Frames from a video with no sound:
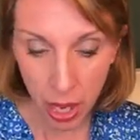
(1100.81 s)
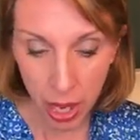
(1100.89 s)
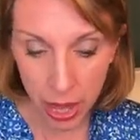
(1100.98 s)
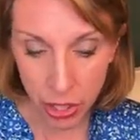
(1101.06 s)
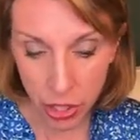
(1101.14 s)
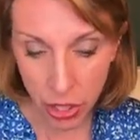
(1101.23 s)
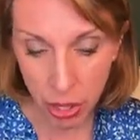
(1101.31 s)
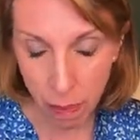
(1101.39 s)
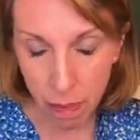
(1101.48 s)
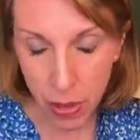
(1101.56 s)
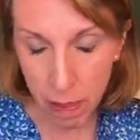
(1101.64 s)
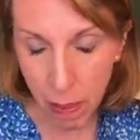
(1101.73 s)
into
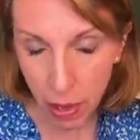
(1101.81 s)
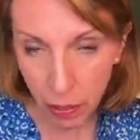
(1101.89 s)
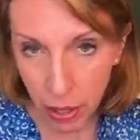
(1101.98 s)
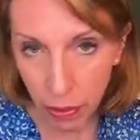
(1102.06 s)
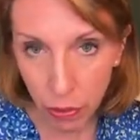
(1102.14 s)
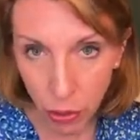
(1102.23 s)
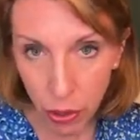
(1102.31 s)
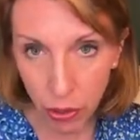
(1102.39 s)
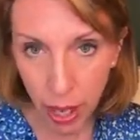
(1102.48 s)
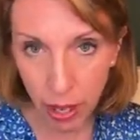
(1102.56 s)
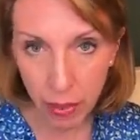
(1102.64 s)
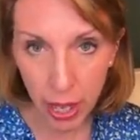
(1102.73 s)
the pelvic
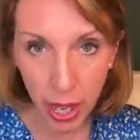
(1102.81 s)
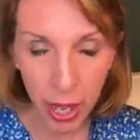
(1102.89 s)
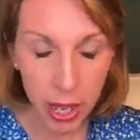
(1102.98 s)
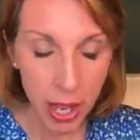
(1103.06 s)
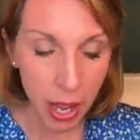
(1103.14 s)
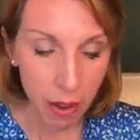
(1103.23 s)
floor area,